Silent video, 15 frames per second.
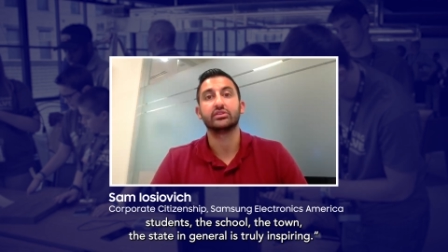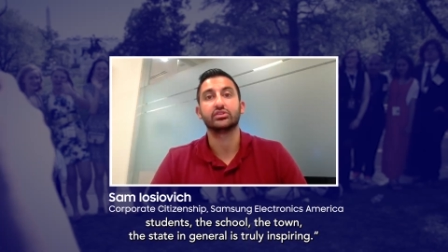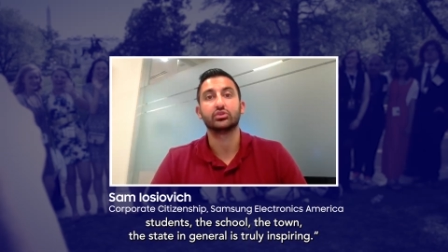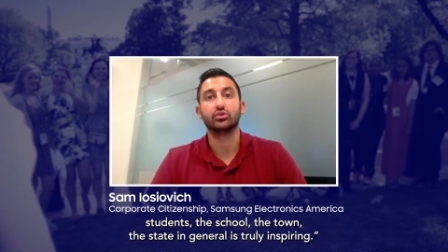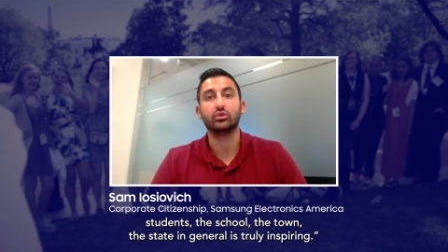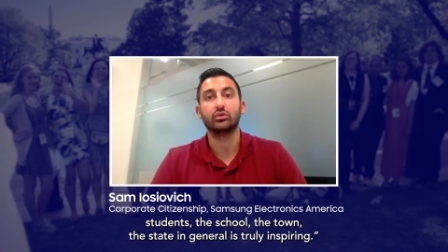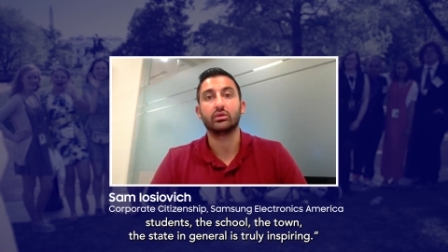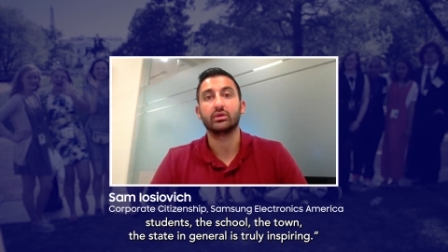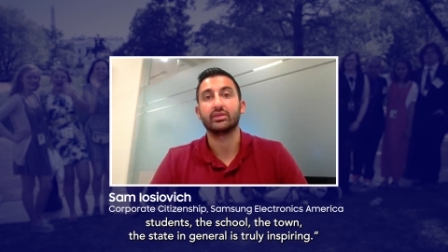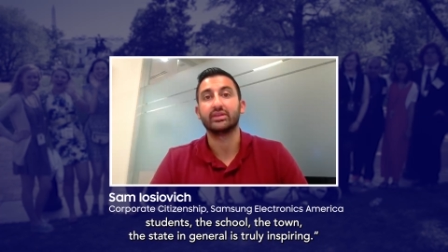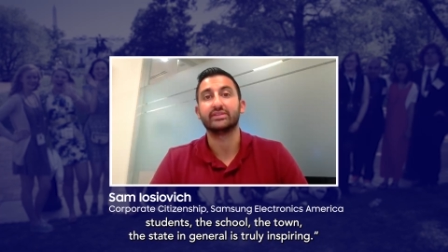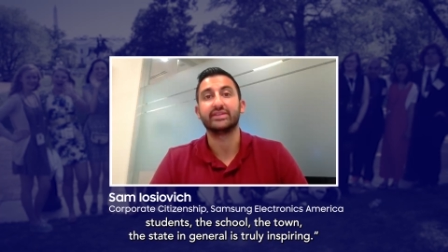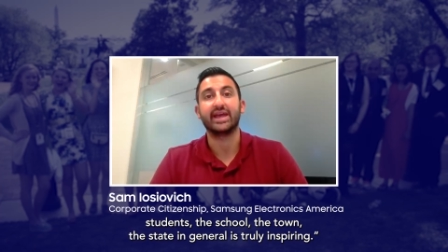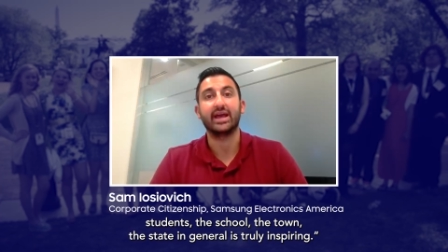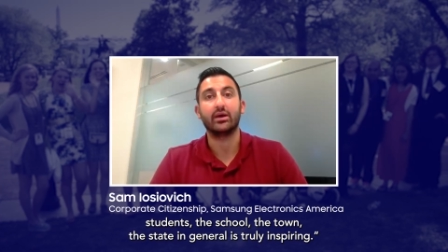the school,
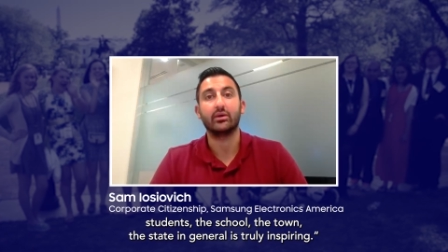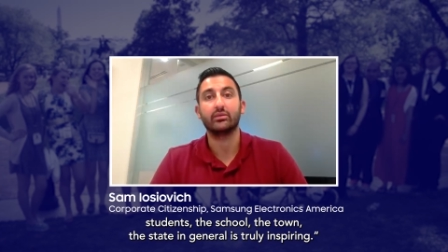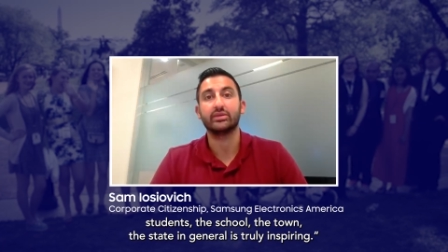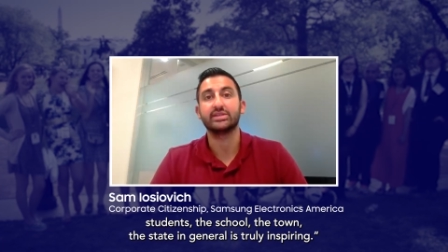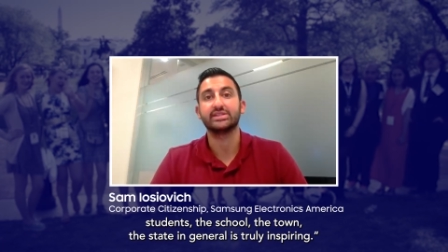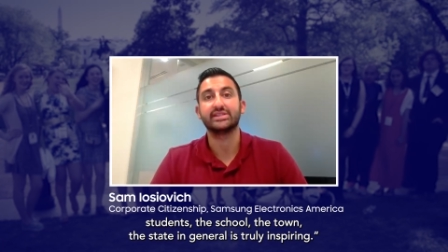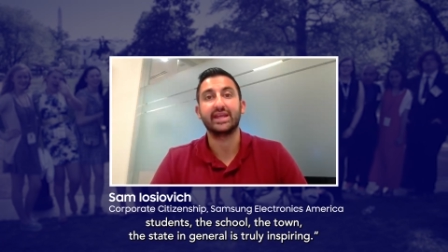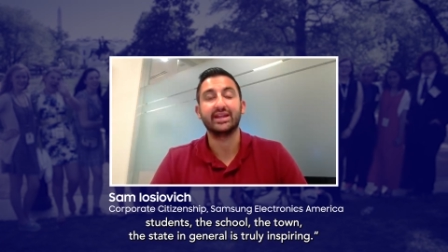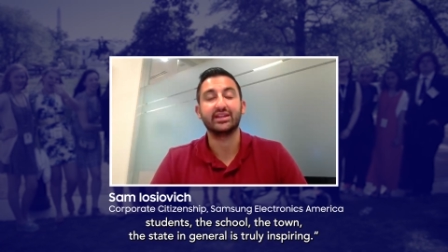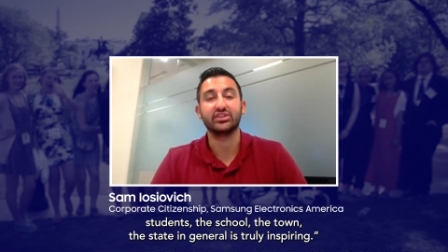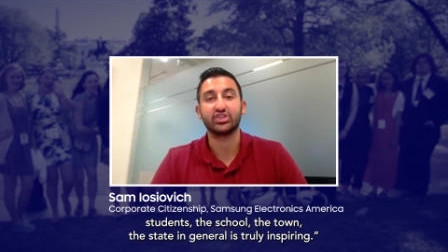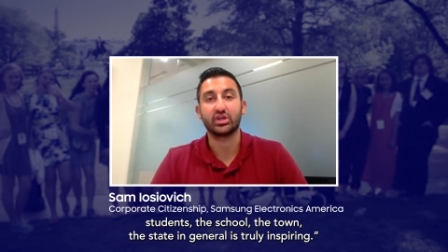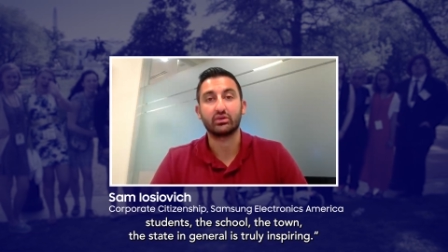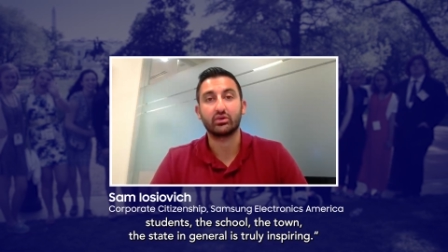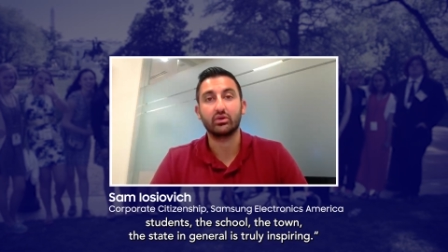the town, the
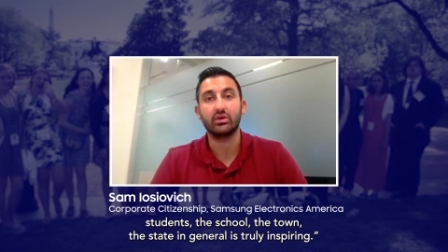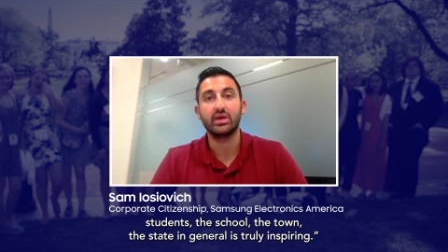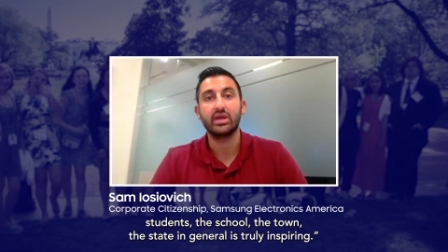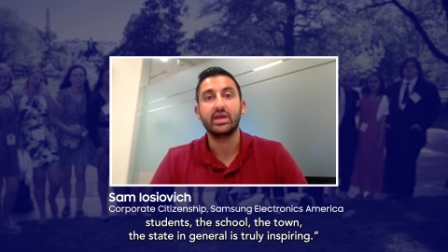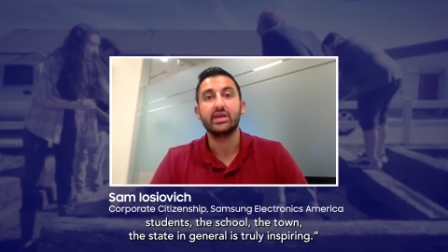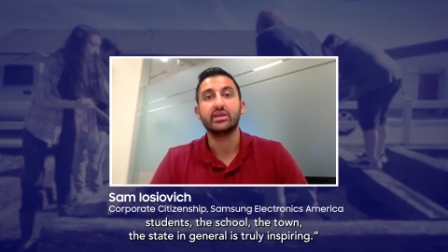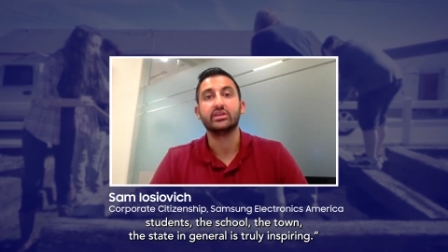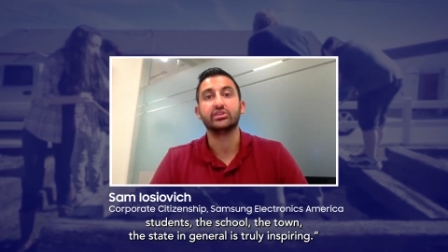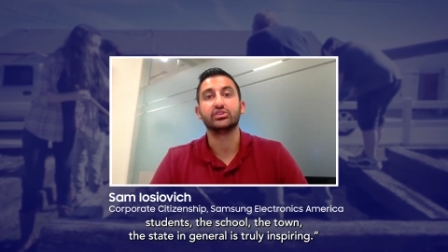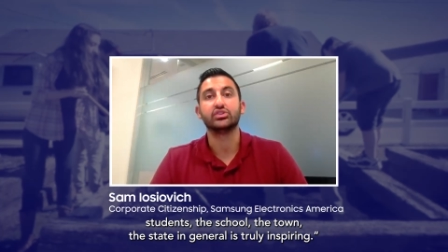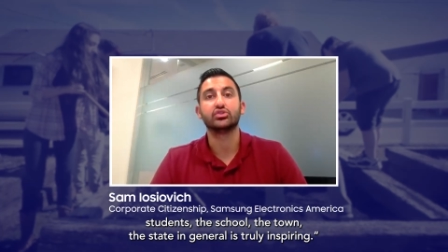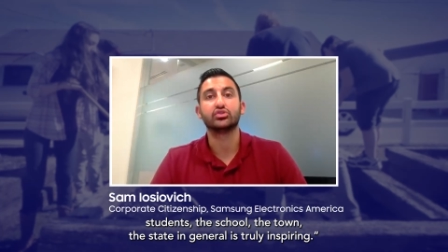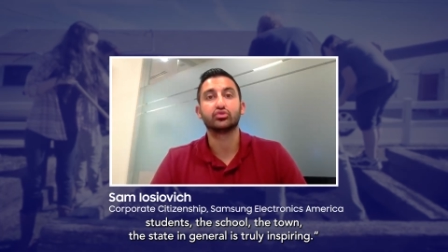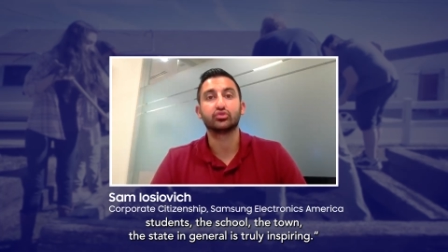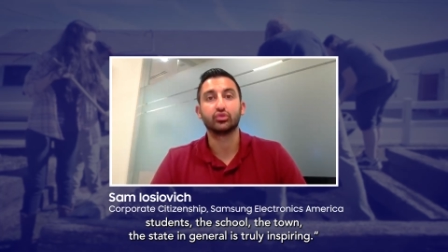state in general
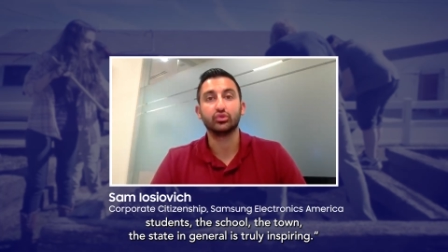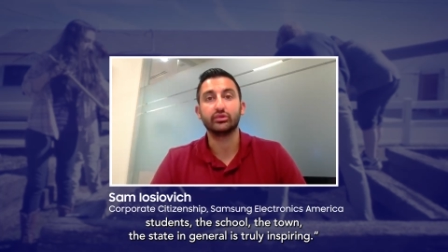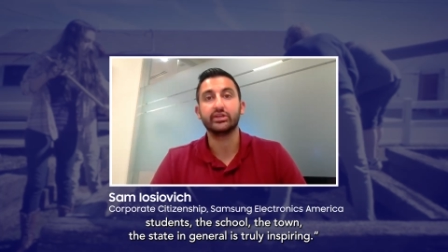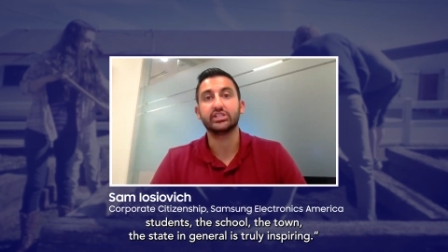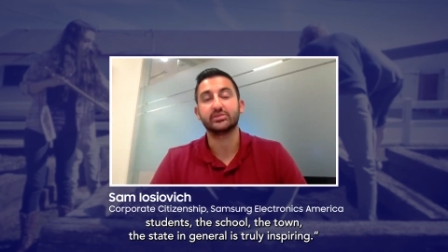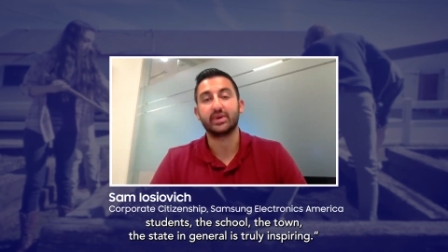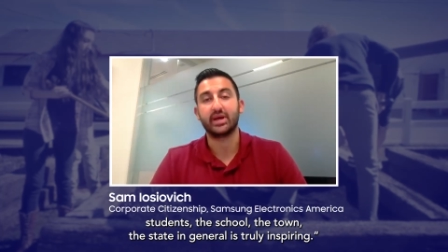is truly